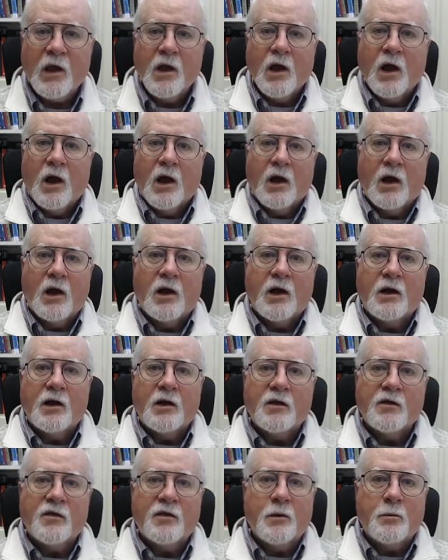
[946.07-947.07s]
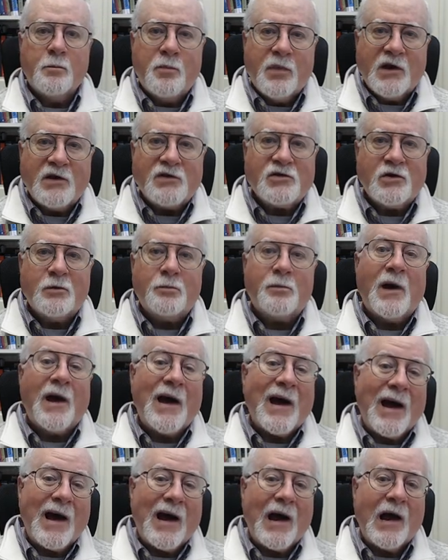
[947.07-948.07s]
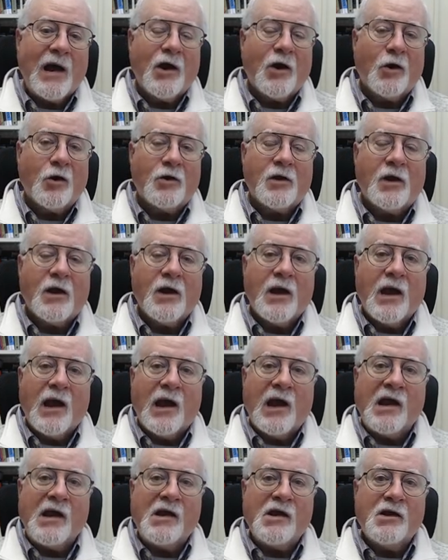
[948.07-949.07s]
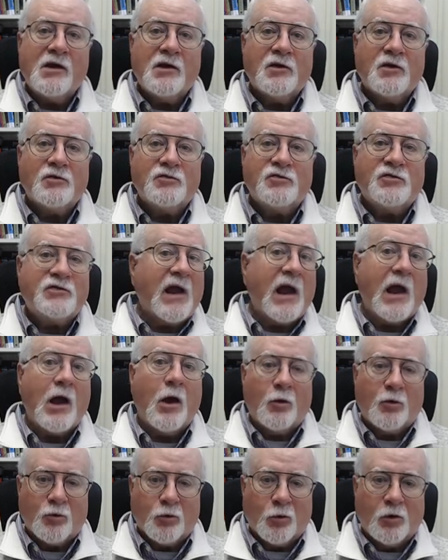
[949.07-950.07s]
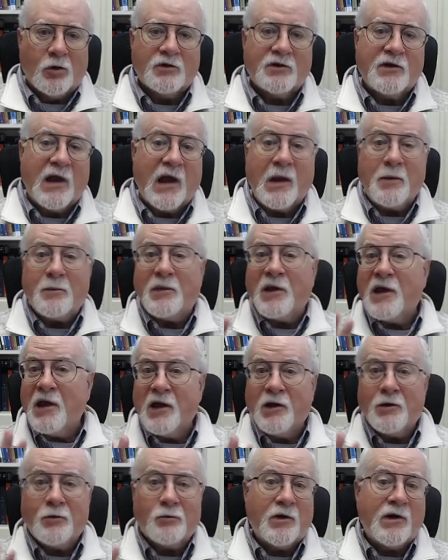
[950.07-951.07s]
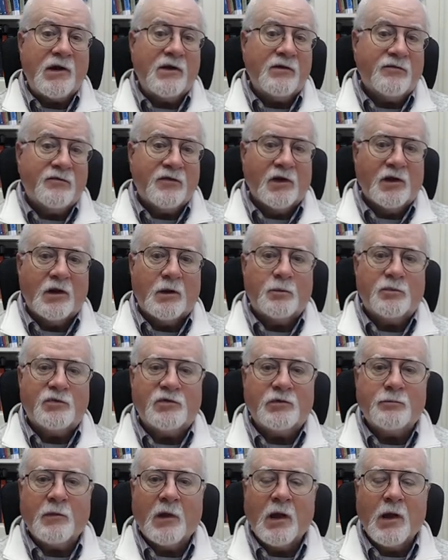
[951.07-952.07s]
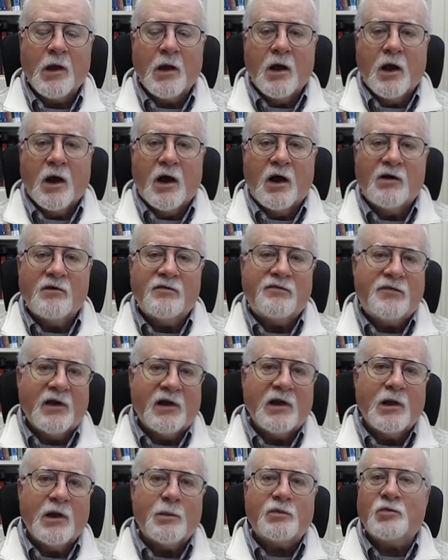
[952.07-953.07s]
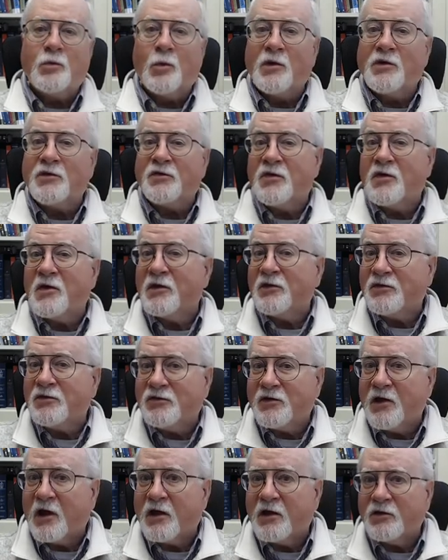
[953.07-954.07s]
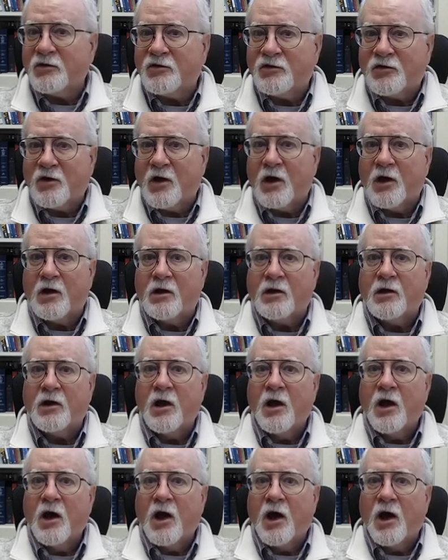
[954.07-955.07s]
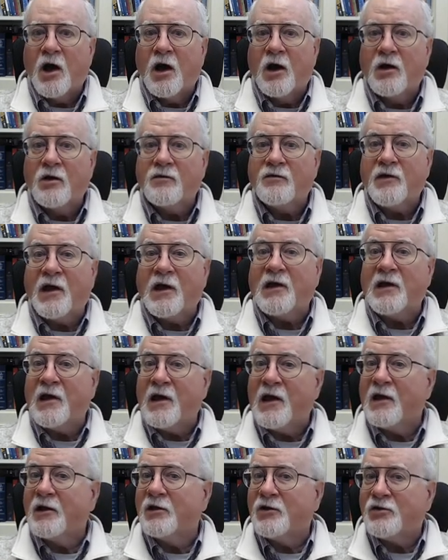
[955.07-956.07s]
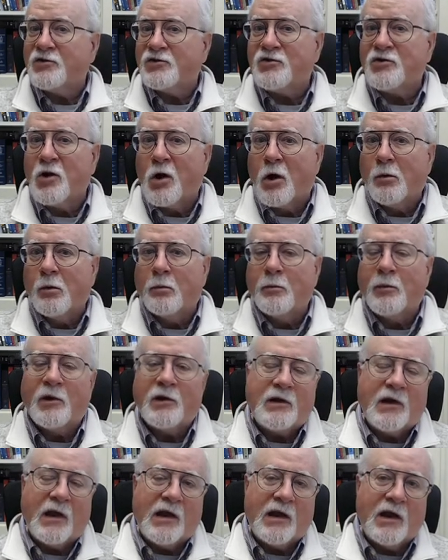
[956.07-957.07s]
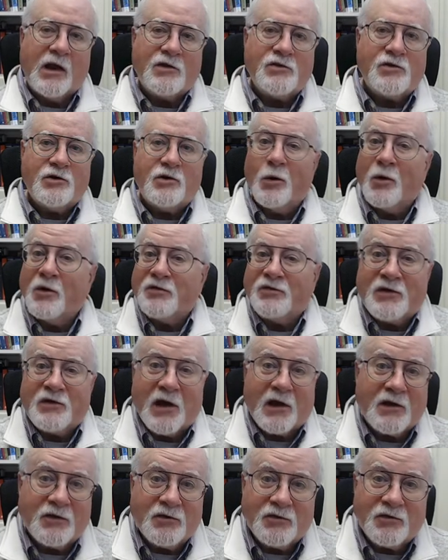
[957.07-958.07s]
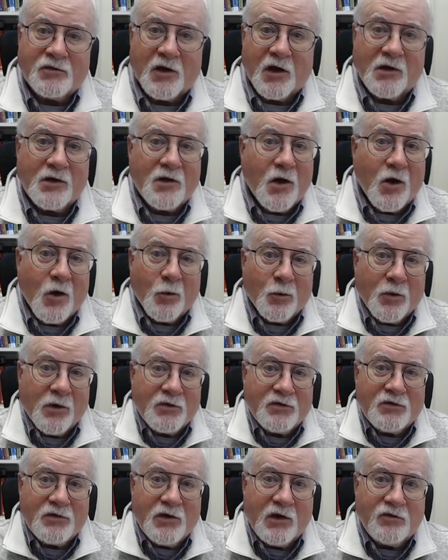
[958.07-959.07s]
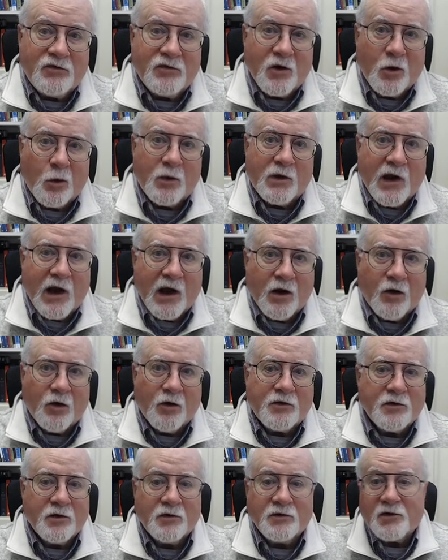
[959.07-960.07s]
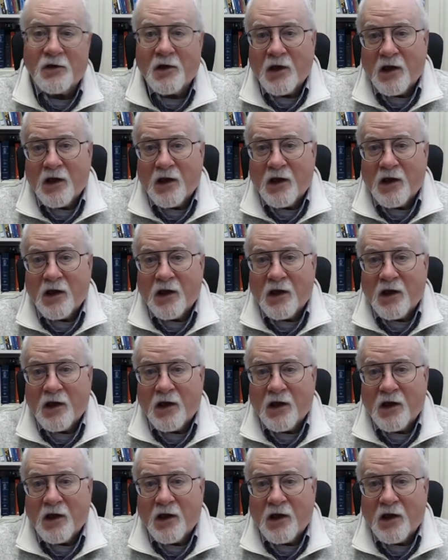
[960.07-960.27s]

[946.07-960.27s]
Uh, the bishop hired a scoundrel named Henry Phillips uh, Phillips was the second son of an English nobleman, and as you know, a second son receives no inheritance.